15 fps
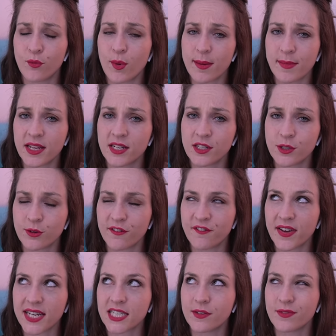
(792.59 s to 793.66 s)
women to
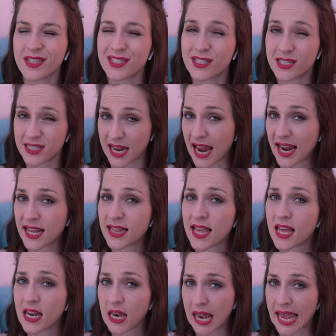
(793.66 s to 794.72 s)
effectively stay in
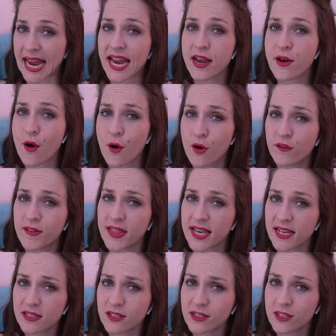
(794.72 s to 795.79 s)
their lane over
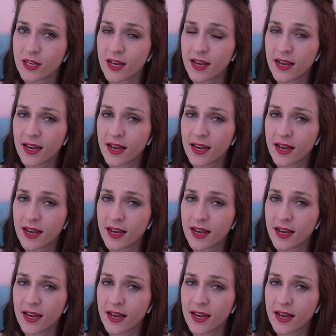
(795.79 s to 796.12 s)
this?